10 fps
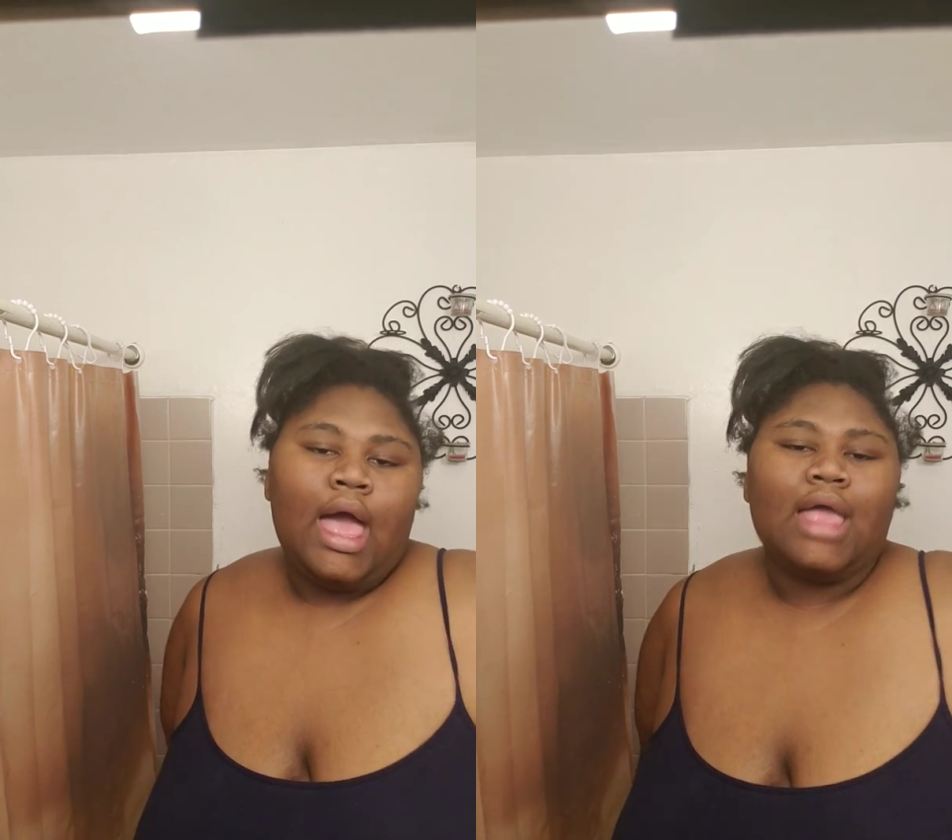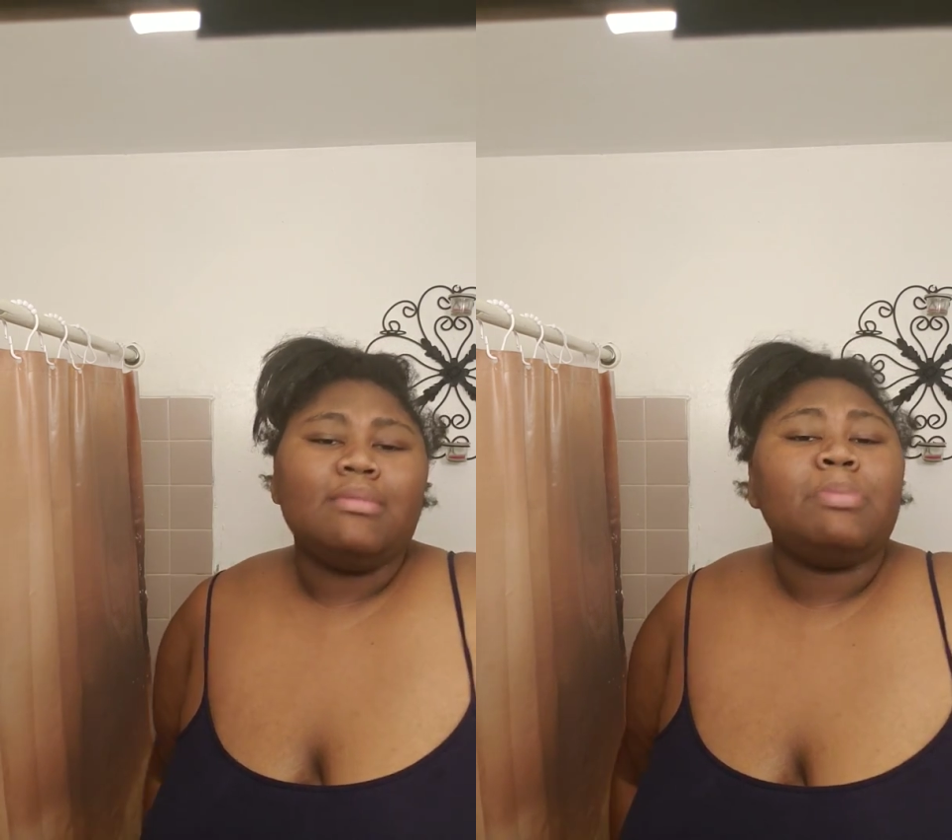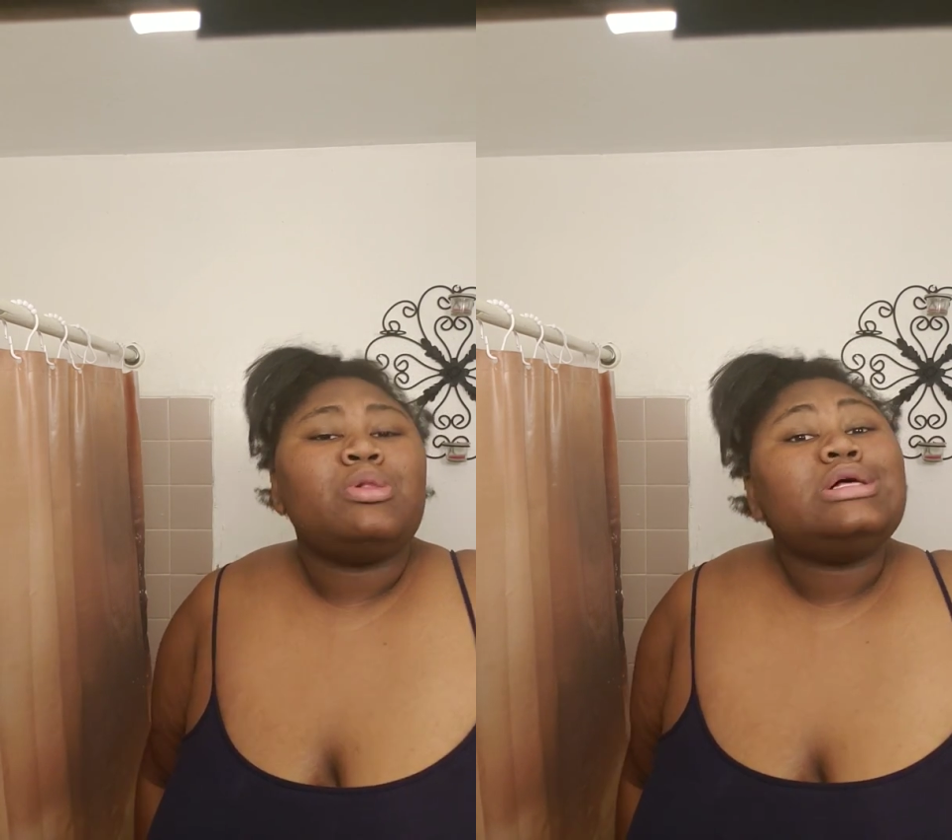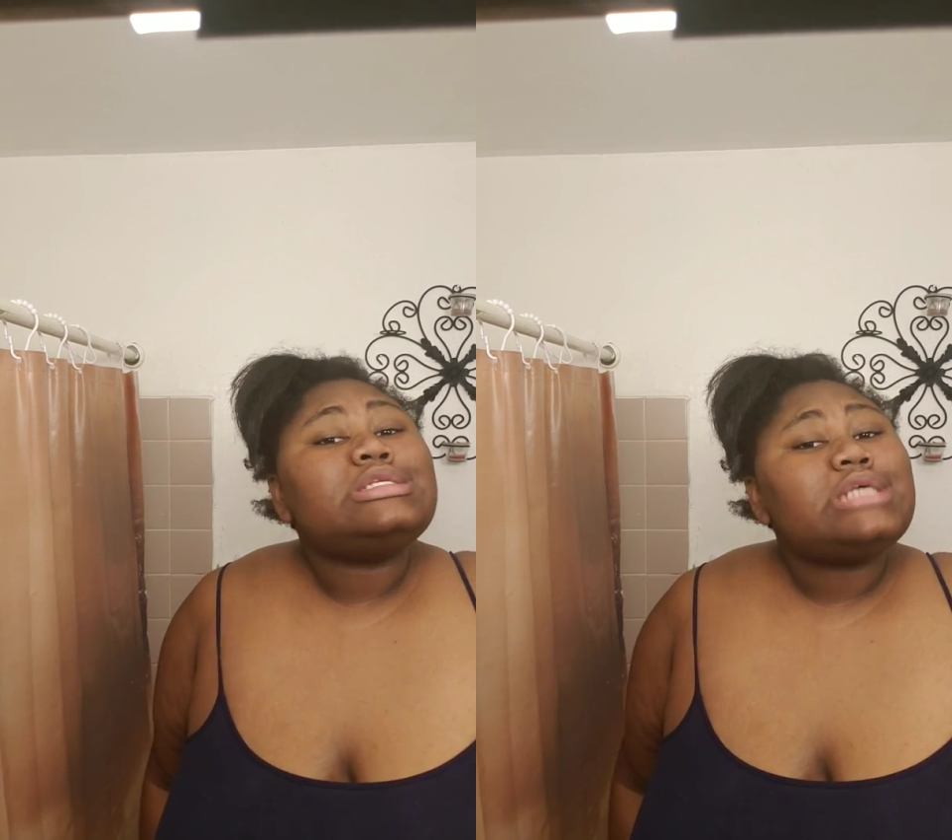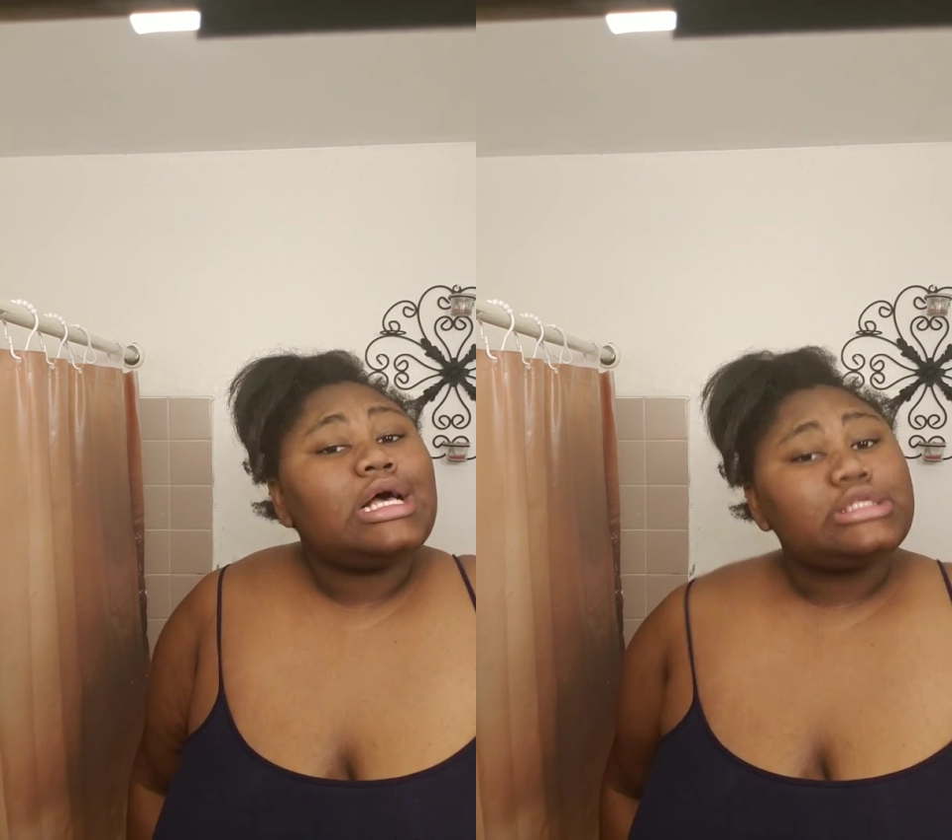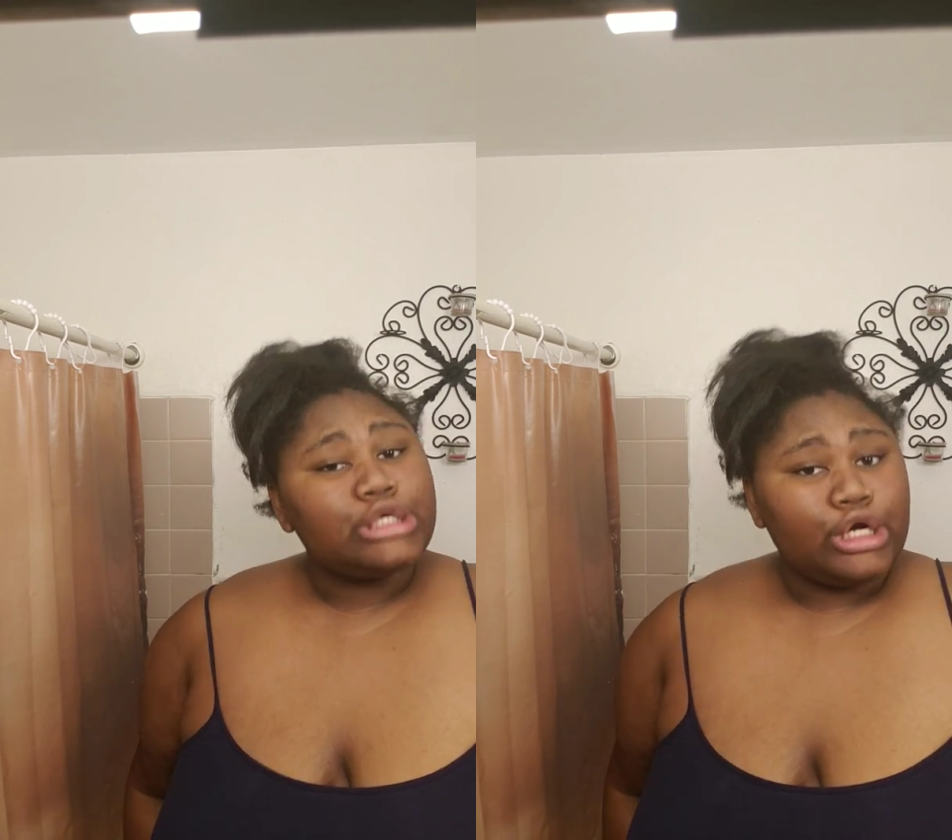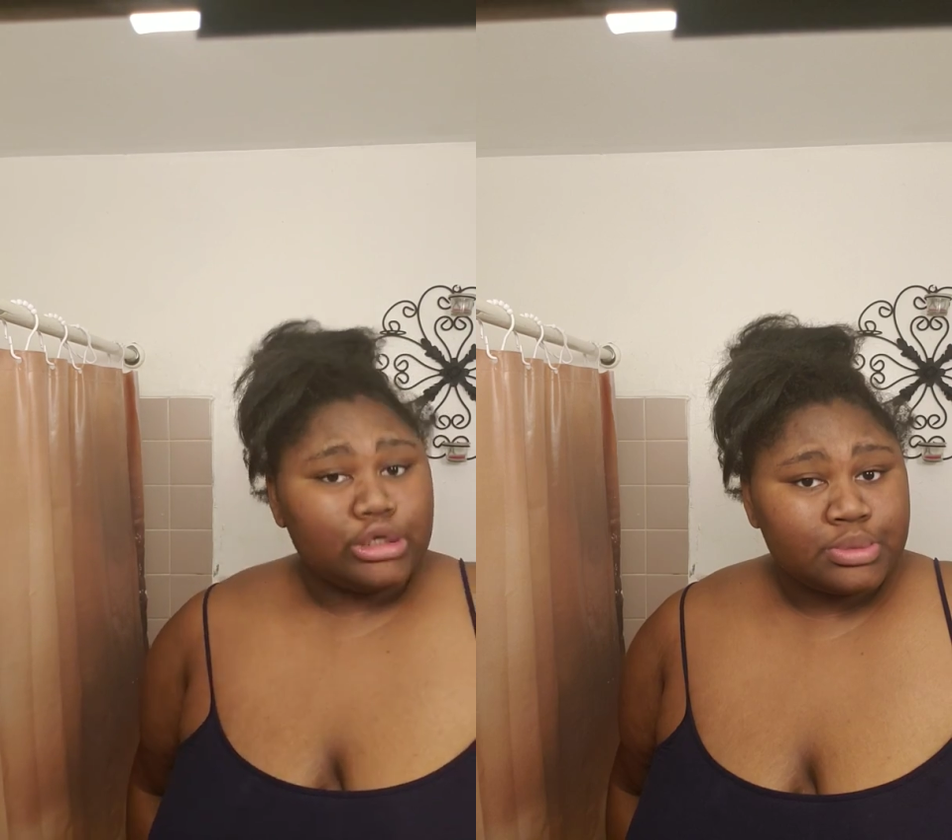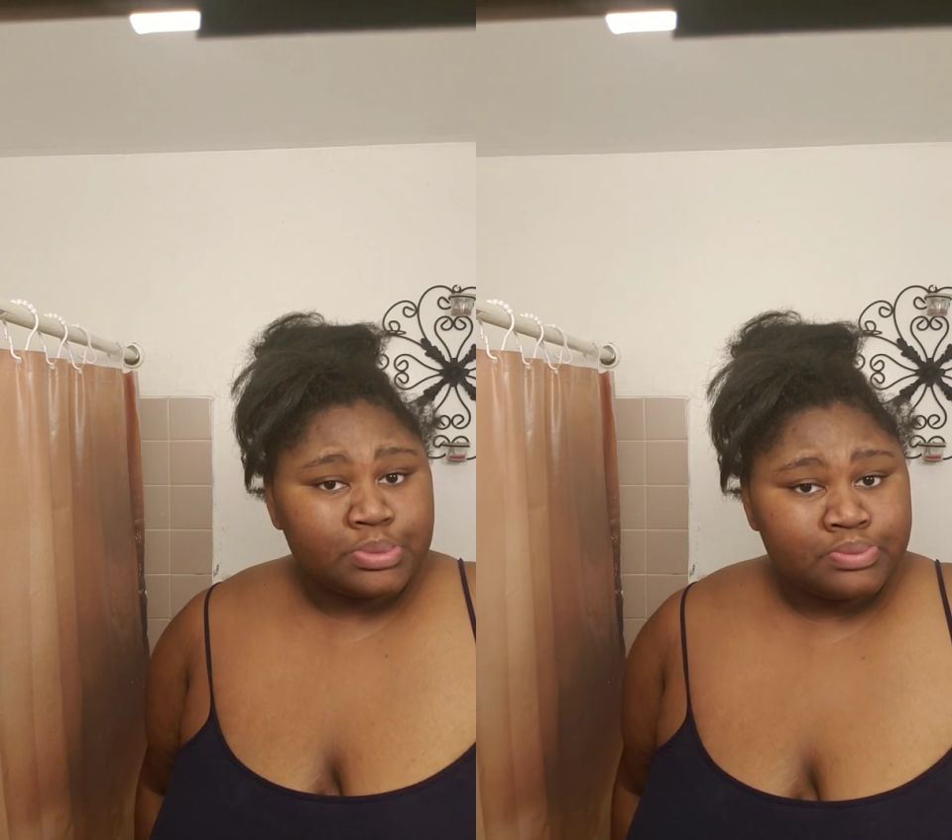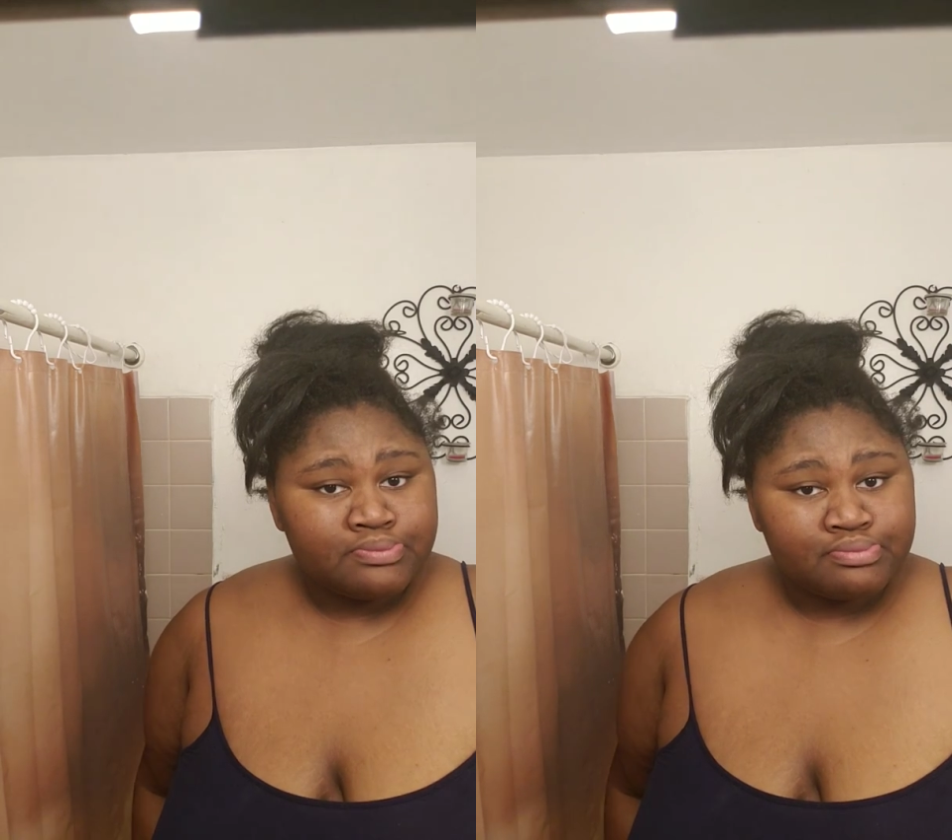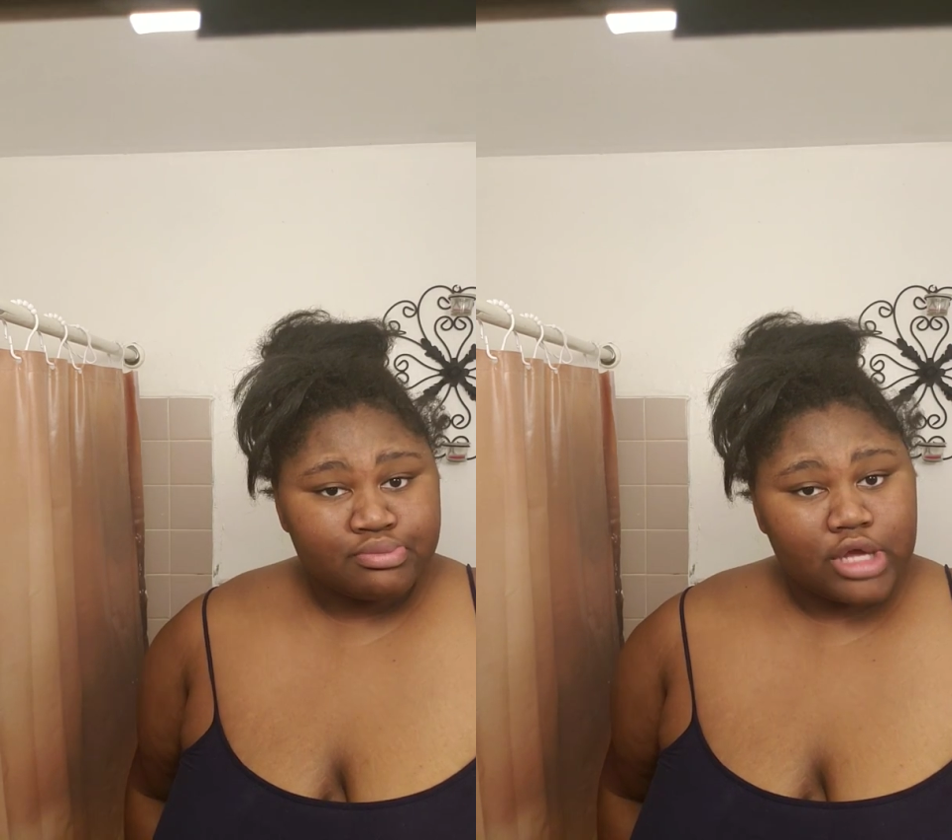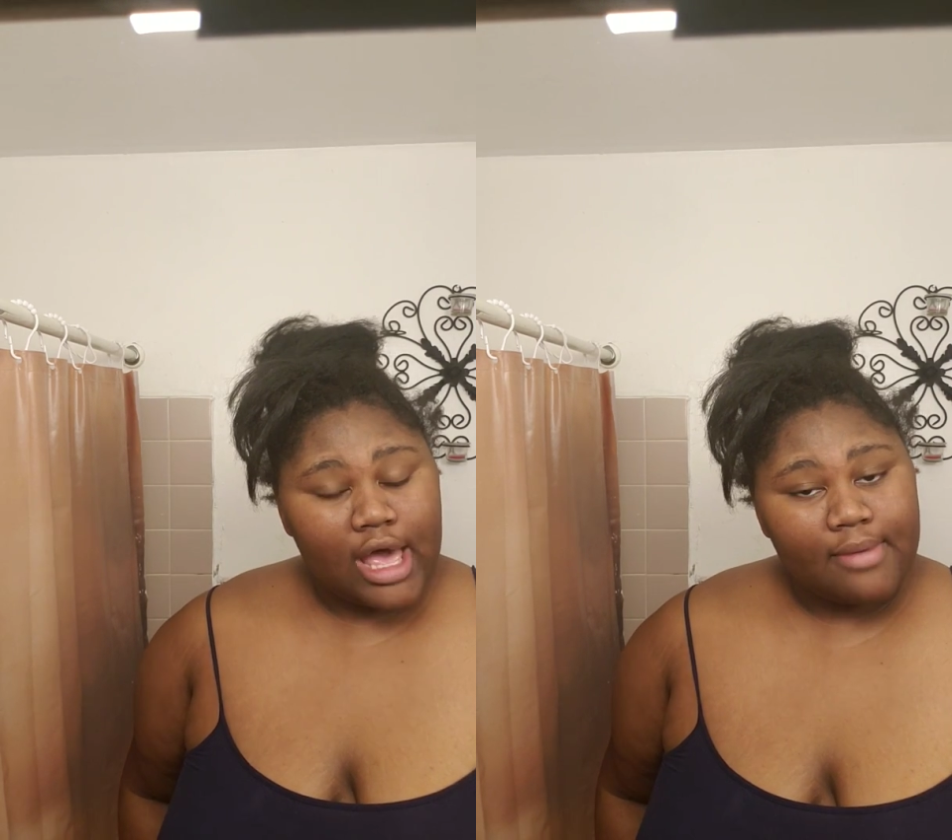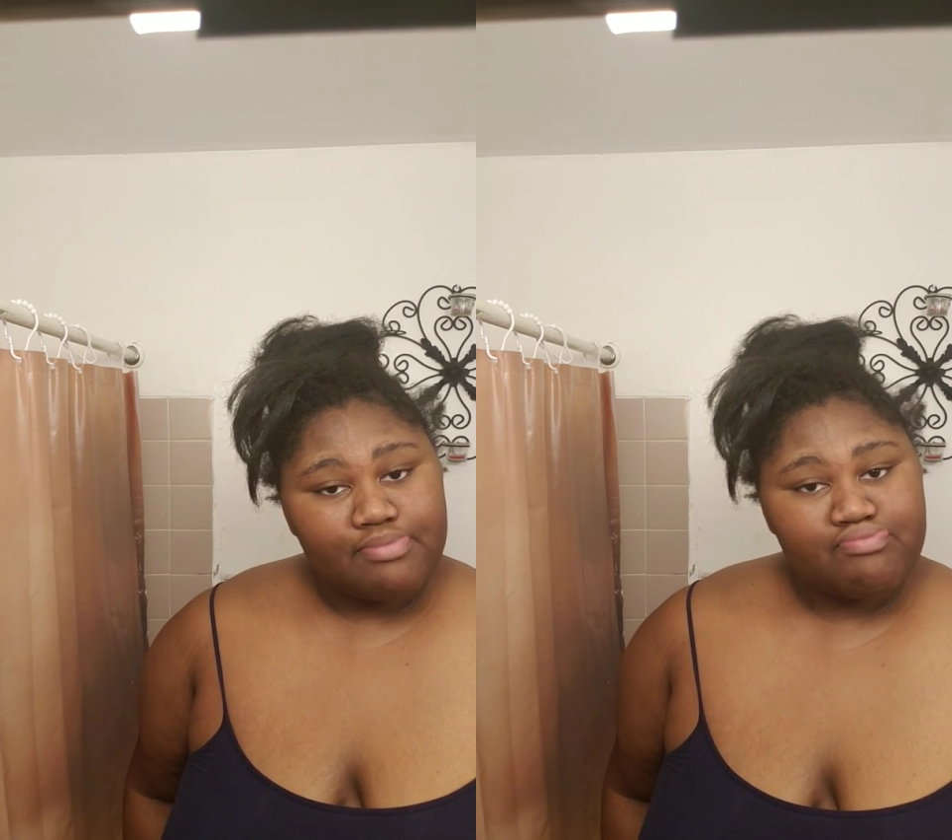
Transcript: I am a plus size girl, okay?